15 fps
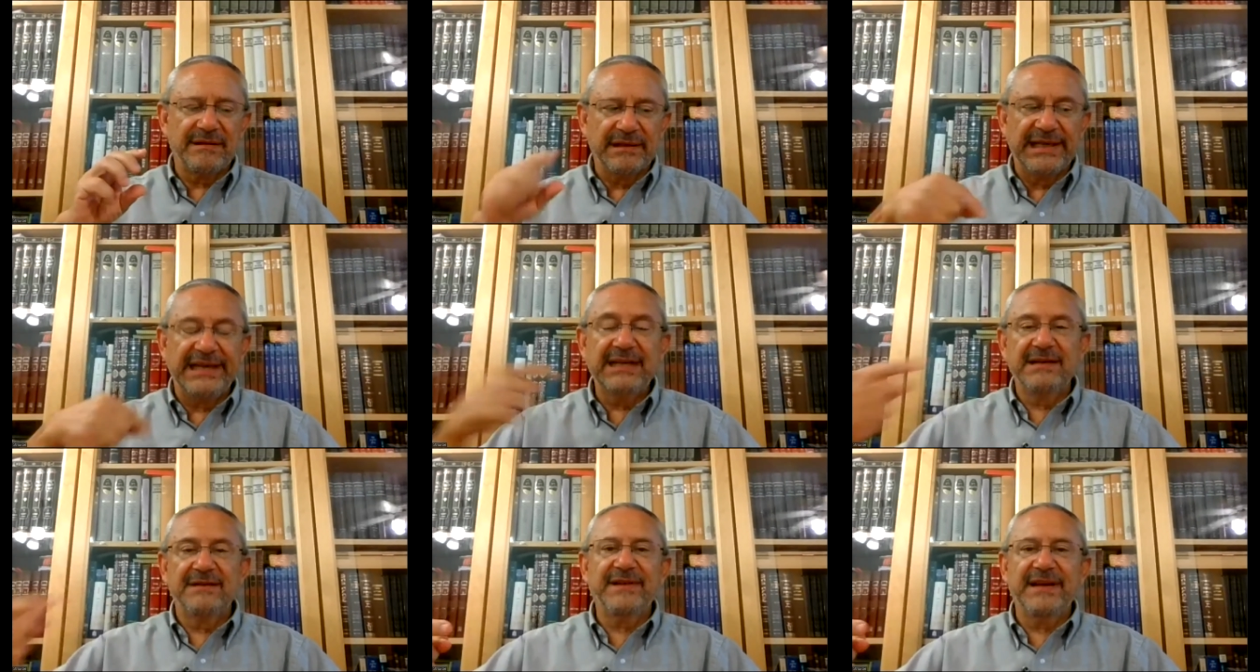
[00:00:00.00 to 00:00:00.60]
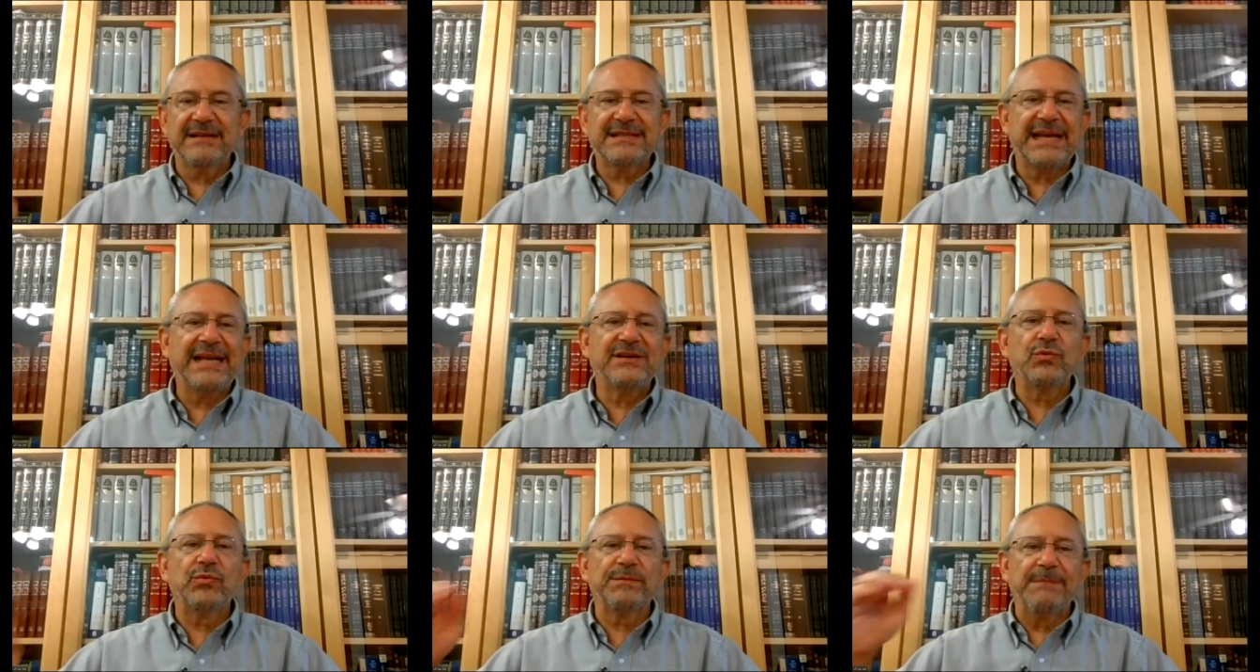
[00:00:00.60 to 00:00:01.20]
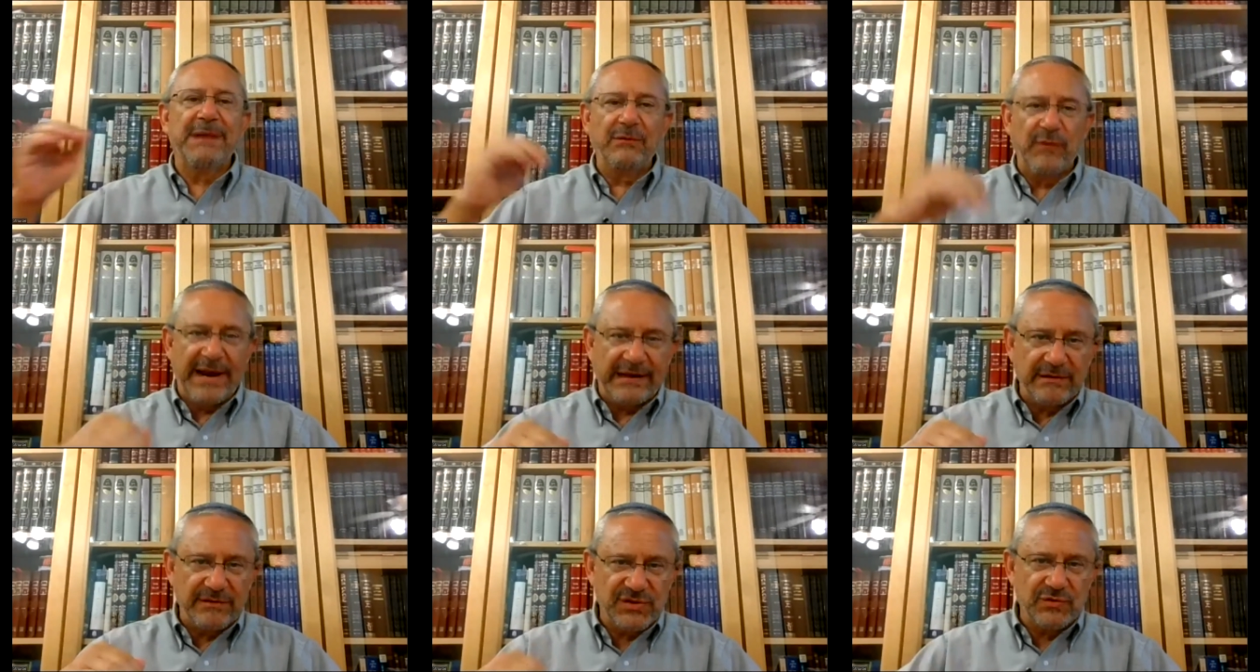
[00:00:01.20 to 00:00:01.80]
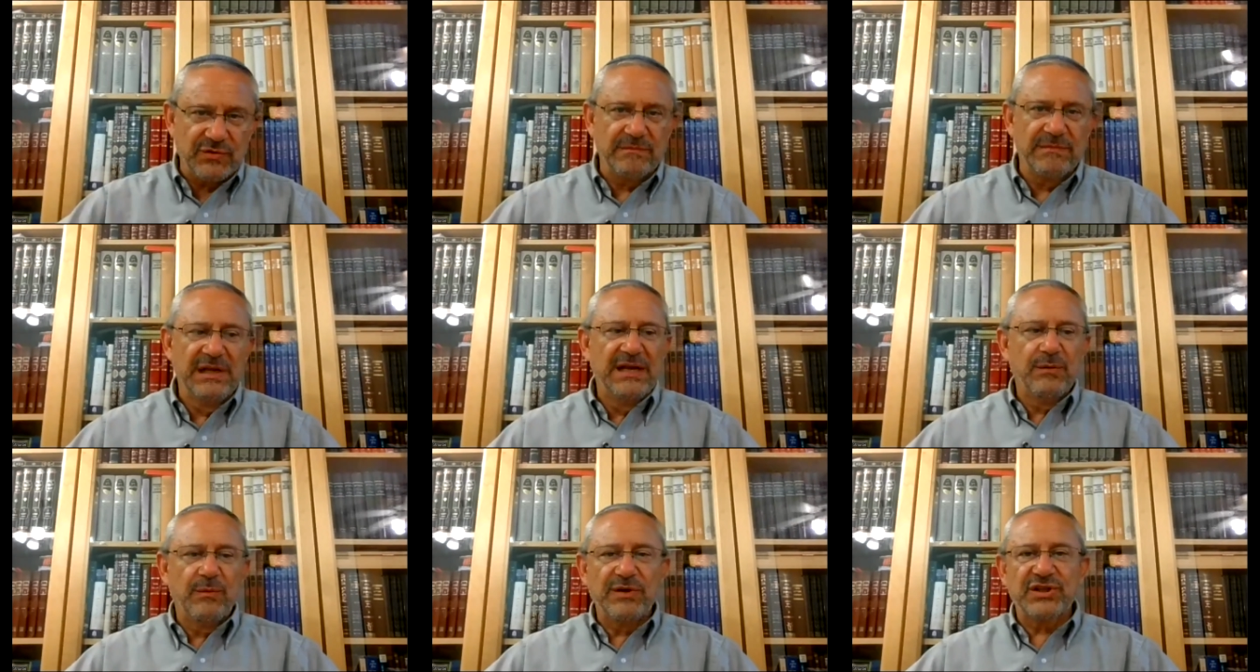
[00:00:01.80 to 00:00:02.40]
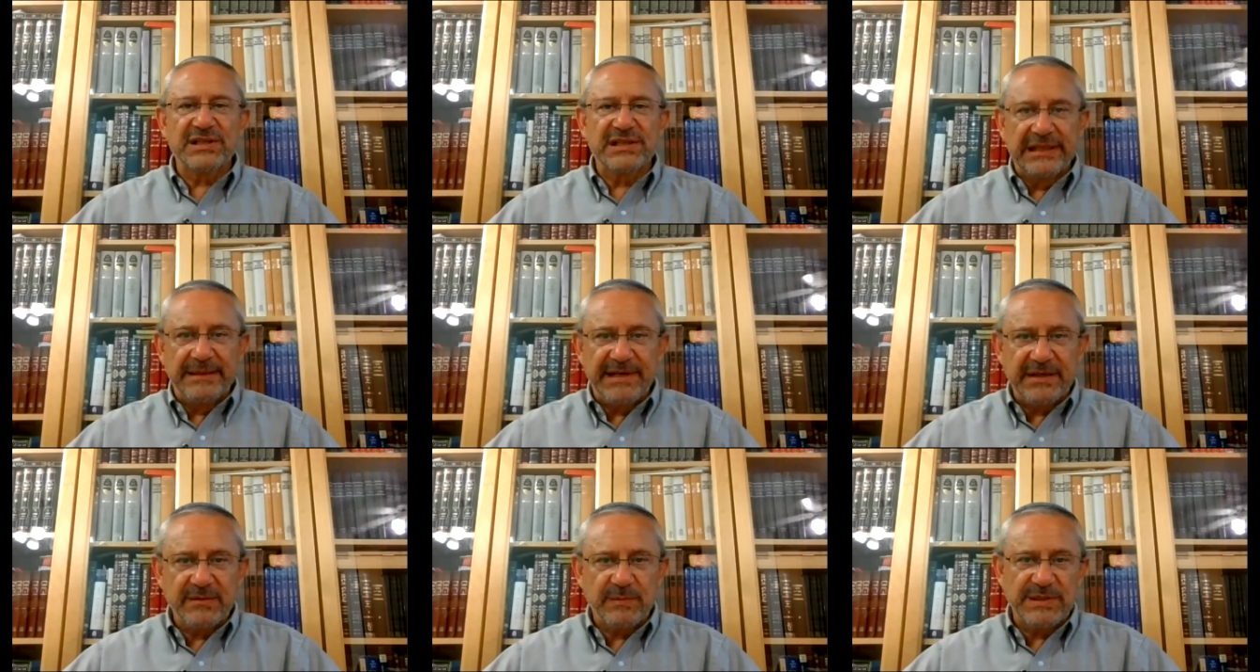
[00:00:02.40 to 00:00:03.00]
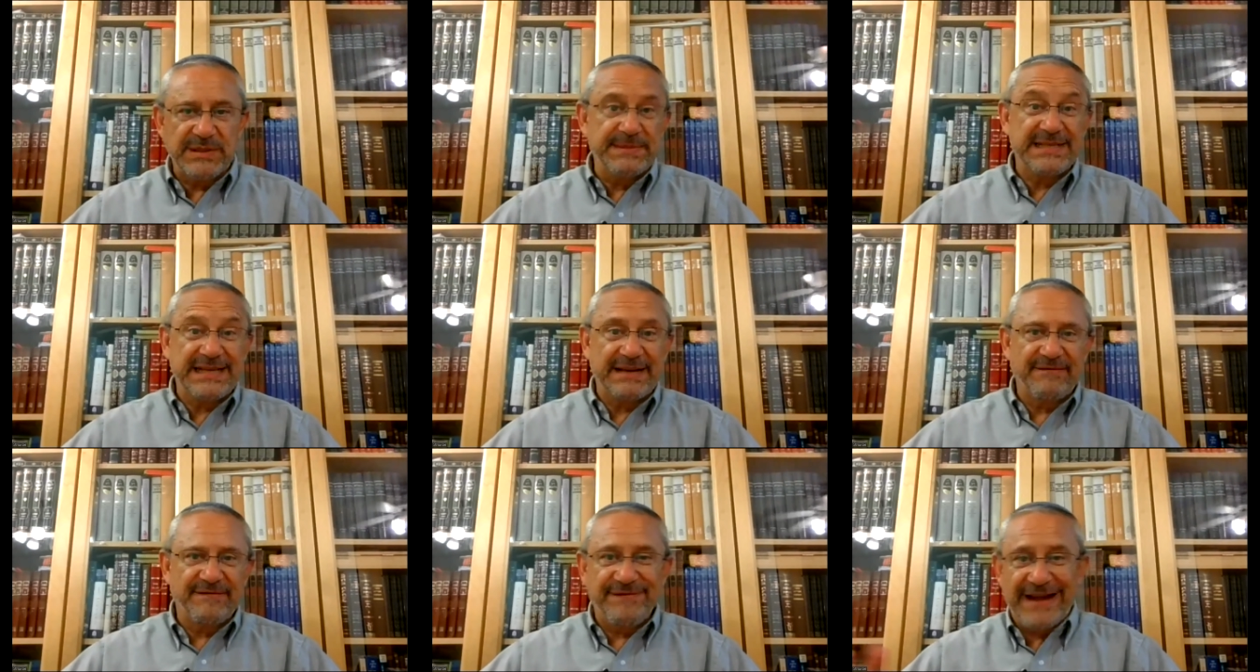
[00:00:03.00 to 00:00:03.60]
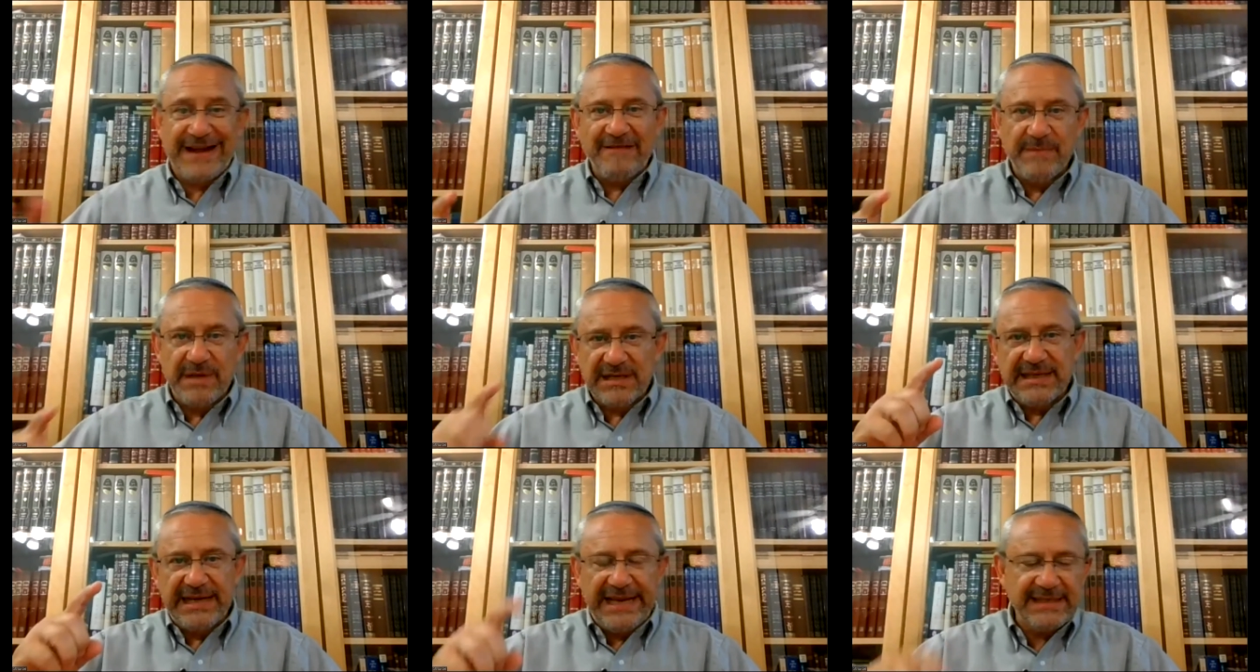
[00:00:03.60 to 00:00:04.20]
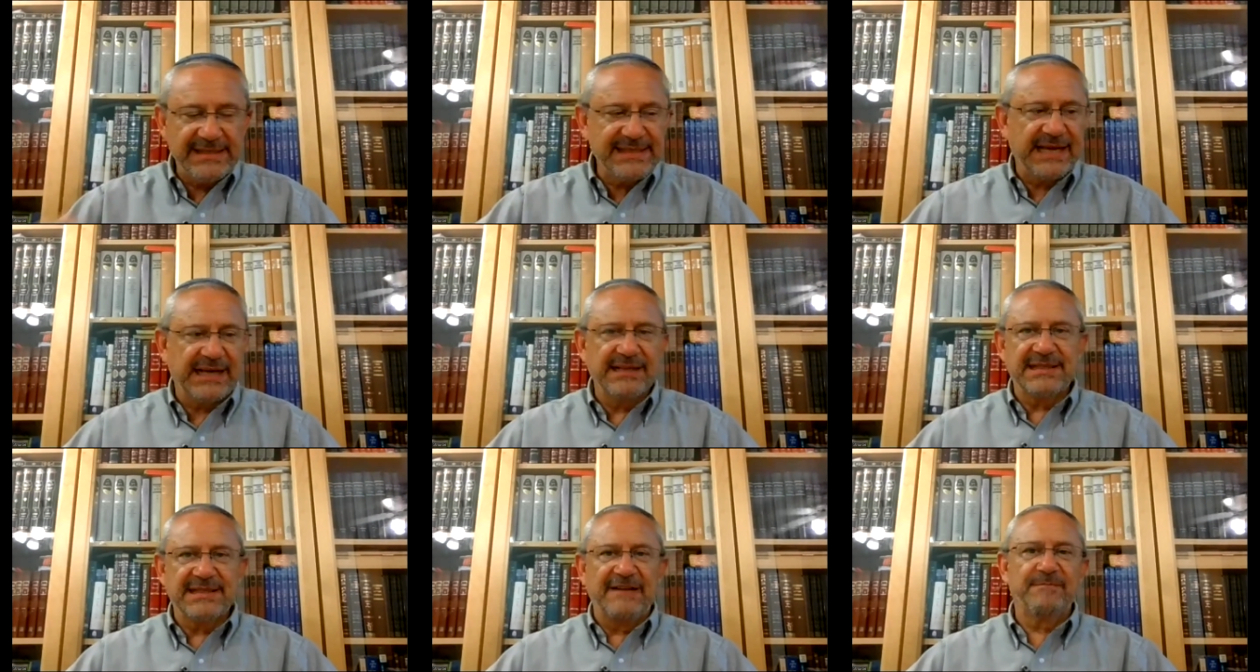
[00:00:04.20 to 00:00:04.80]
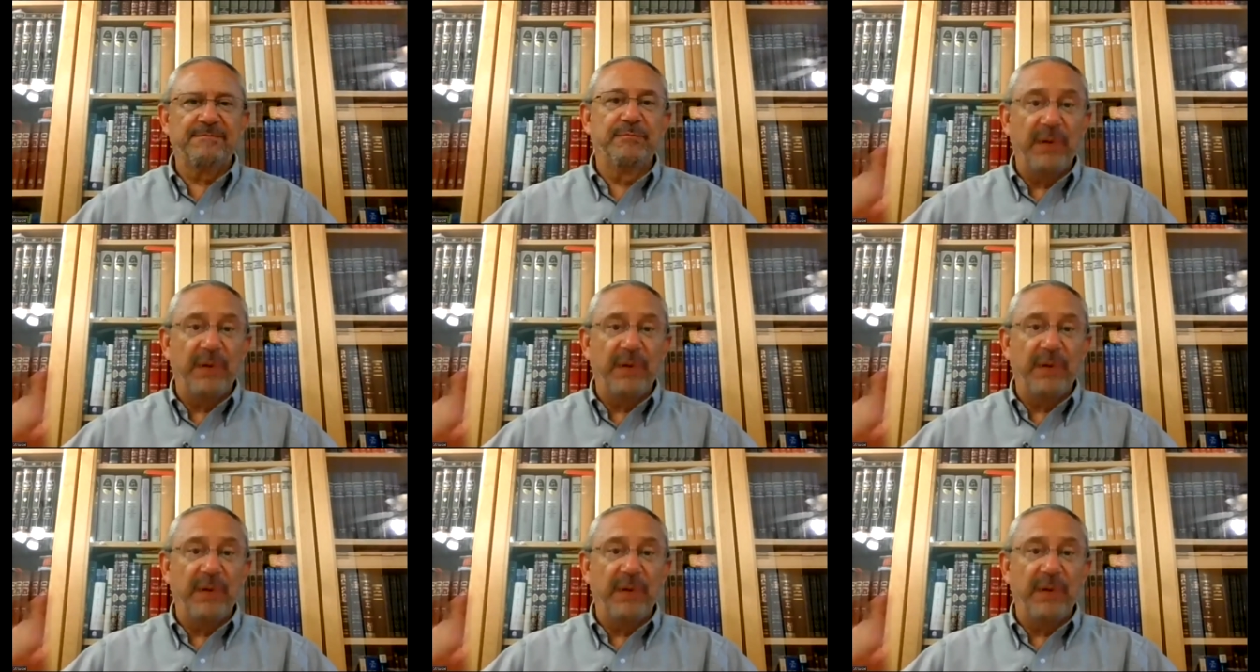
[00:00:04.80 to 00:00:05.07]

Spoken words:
link in advance, I had to do with my regular Zoom, which is limited, which means I have 5 minutes and 8 seconds left.